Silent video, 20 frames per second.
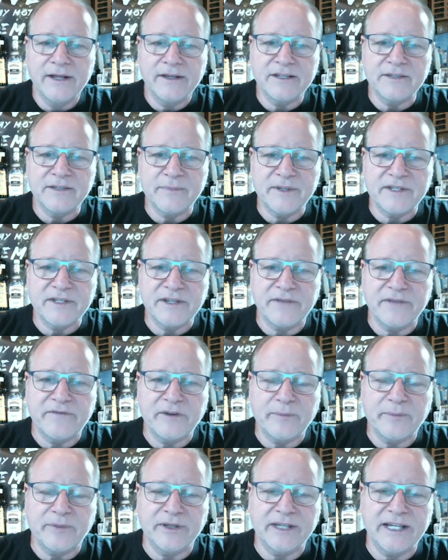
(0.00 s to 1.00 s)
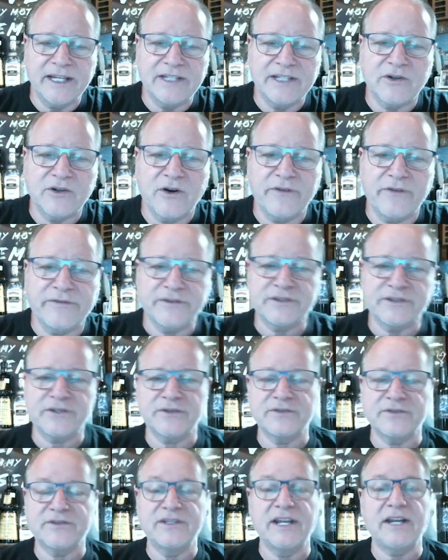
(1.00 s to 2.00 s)
the specific police
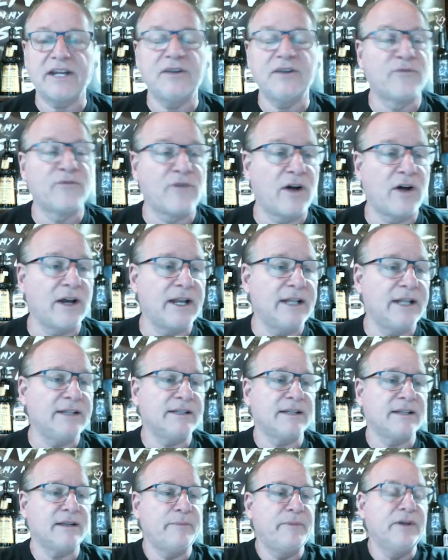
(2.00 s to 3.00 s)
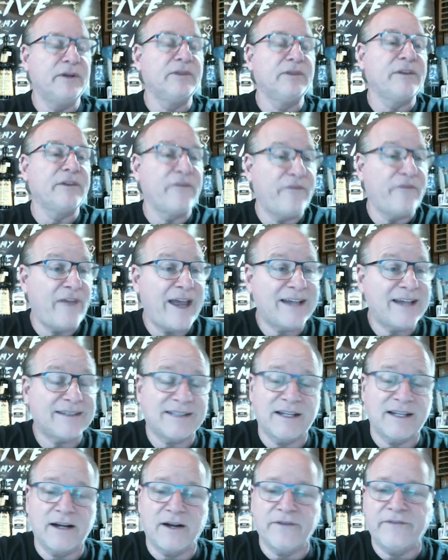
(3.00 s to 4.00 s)
officers didn't run into the building
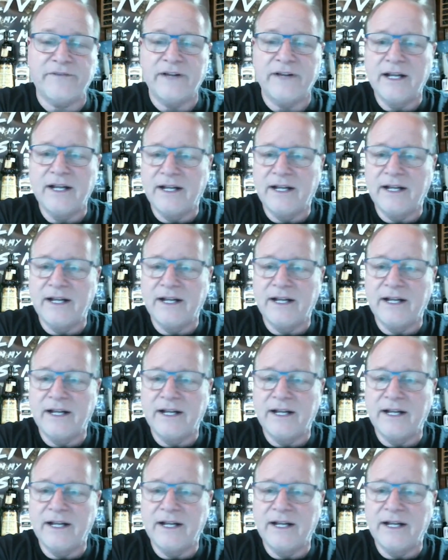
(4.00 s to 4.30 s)
fast enough